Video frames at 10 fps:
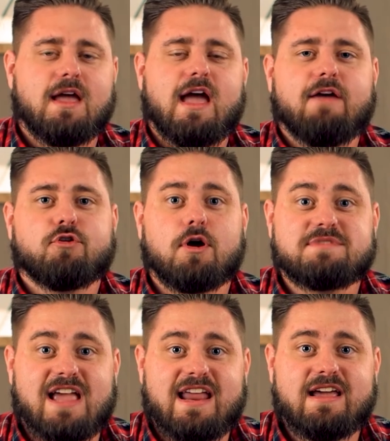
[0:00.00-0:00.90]
If you're
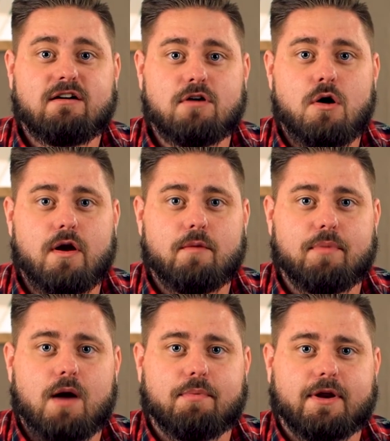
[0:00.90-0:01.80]
obtaining a loan on the
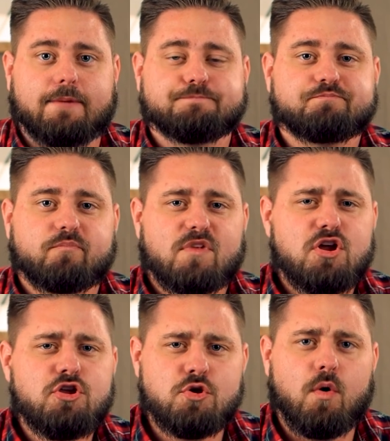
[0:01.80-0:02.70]
property,
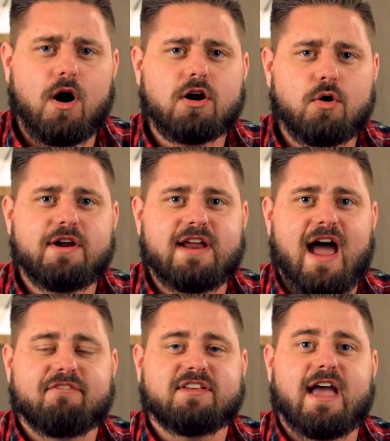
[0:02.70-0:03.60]
you are going to
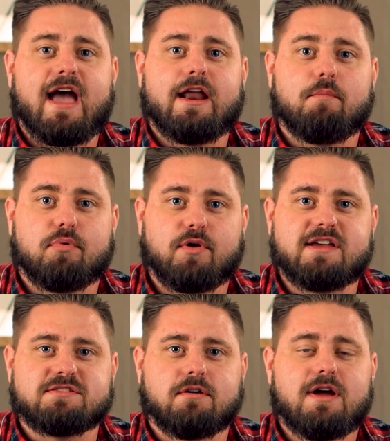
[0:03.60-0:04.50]
have to get an
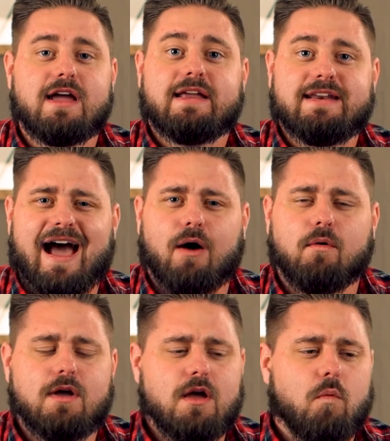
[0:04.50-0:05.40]
appraisal. Now,
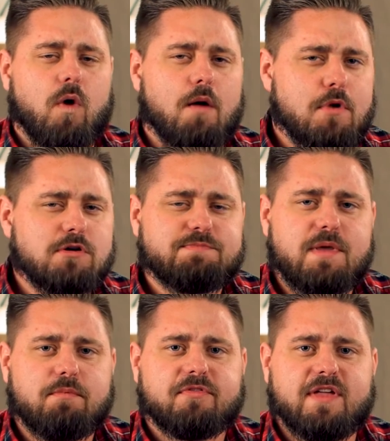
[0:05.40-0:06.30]
while most
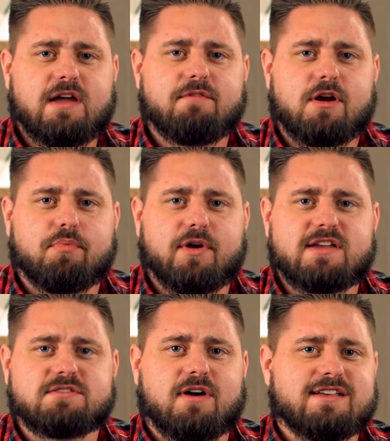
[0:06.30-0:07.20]
people think of an
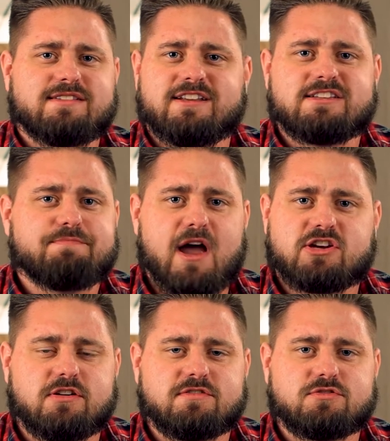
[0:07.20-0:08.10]
appraisal as an
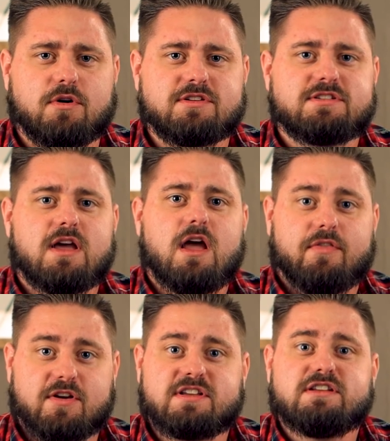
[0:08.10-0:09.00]
inspection of sorts,
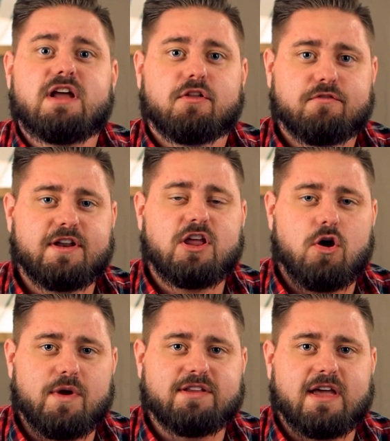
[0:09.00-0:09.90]
there's another
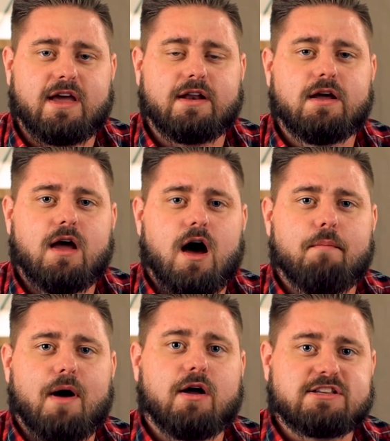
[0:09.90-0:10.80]
video we did
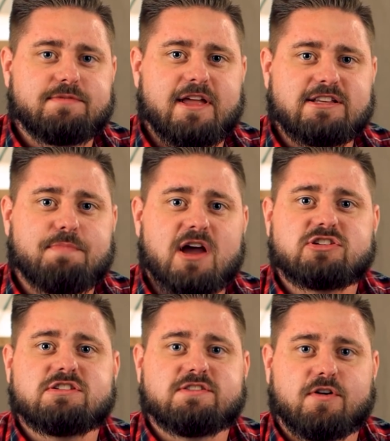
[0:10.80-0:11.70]
about
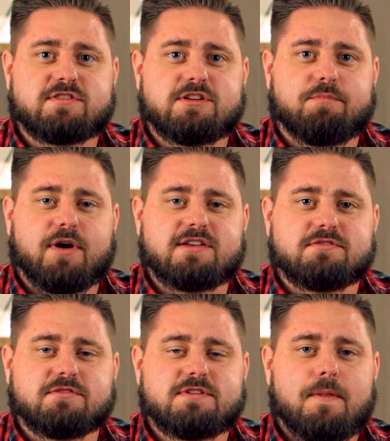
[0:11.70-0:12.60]
inspections versus
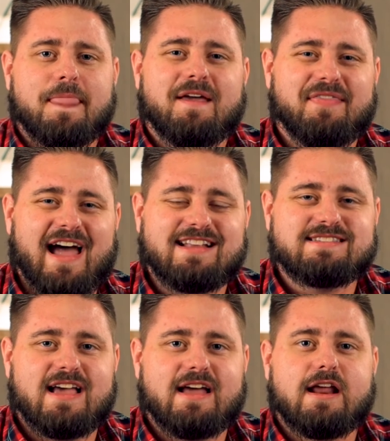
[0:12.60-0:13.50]
appraisals. That
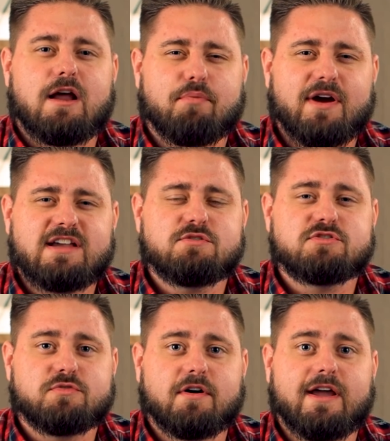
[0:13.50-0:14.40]
said, an appraisal
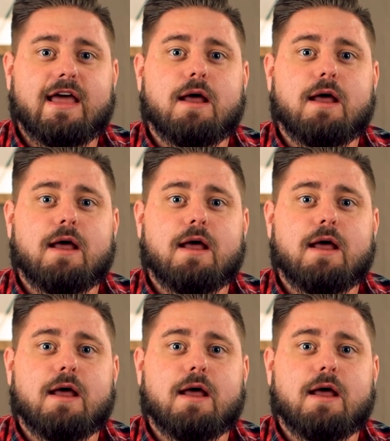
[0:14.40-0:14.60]
is really an